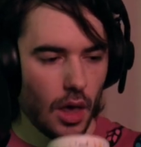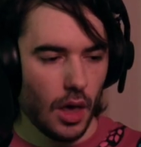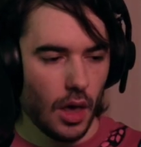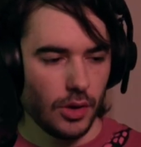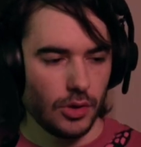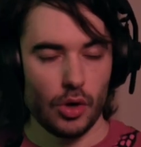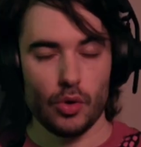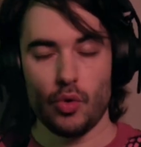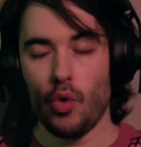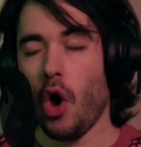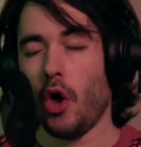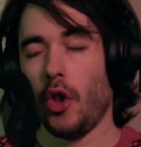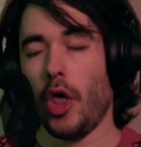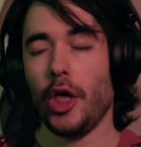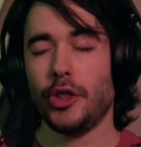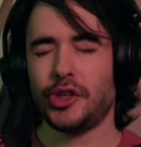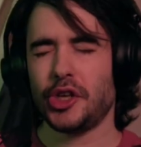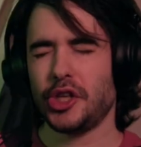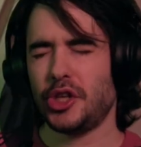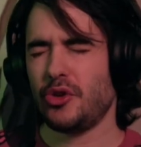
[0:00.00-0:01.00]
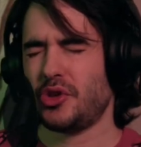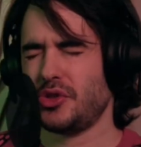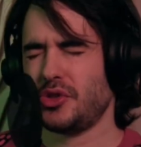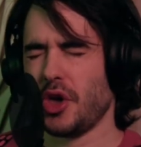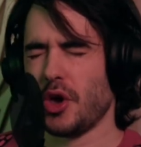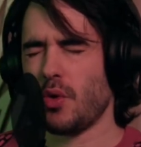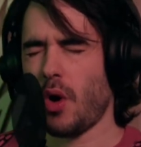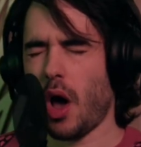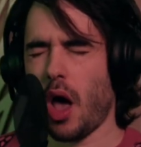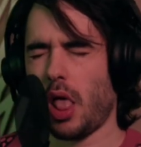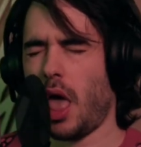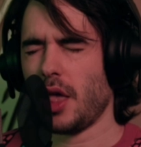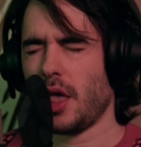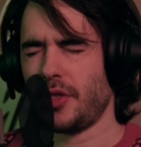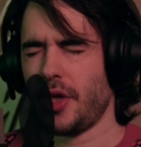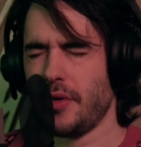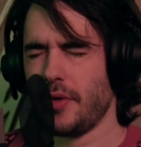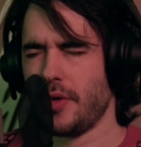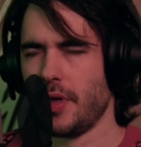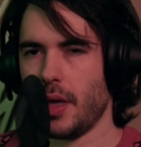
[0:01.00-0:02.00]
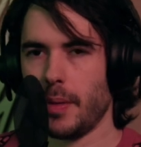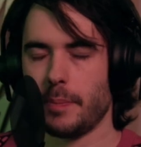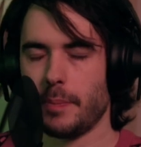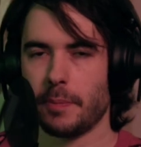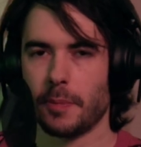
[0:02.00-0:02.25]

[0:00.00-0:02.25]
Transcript: It's like, whoa, that's interesting. Well, that's interesting.